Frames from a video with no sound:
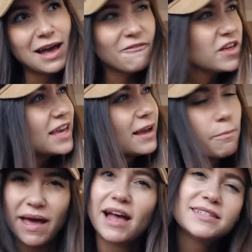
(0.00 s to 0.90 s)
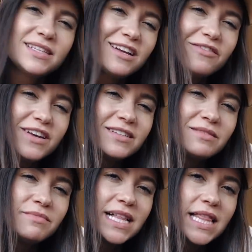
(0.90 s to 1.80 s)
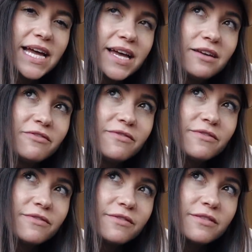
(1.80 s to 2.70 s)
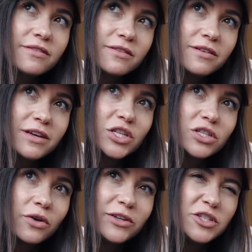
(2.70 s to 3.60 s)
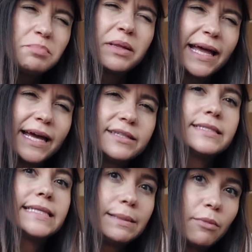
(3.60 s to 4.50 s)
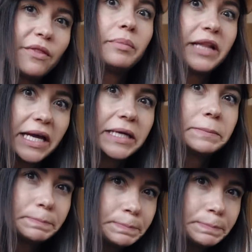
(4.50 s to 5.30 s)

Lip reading: feel like I'm past that phase in my life, so I just plan to sleep on the plane.